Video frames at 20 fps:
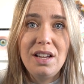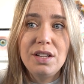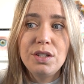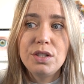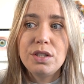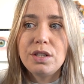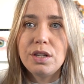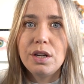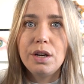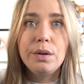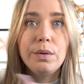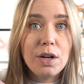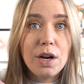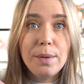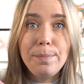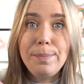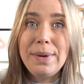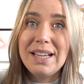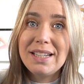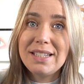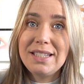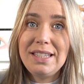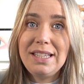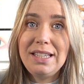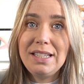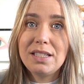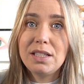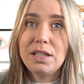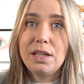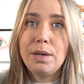so I picked
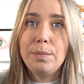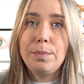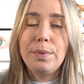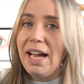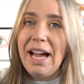these up.